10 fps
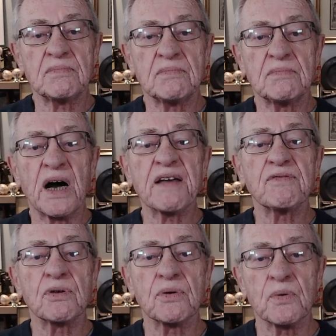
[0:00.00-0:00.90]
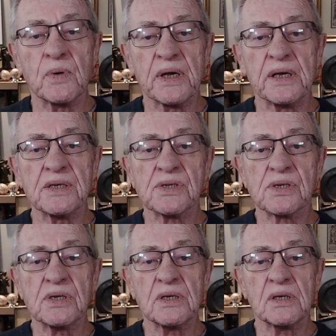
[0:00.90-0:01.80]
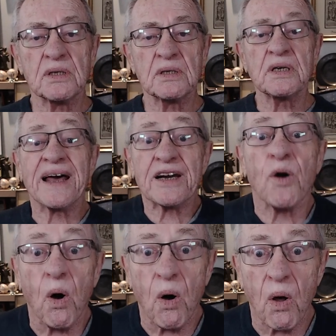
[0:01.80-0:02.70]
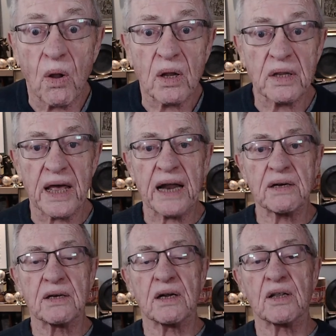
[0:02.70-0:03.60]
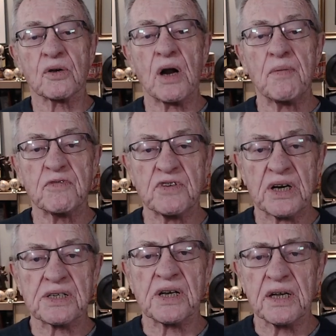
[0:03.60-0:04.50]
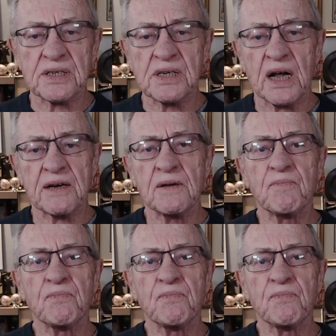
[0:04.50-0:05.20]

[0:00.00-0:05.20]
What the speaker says: My view is not at all, that the crime of genocide is not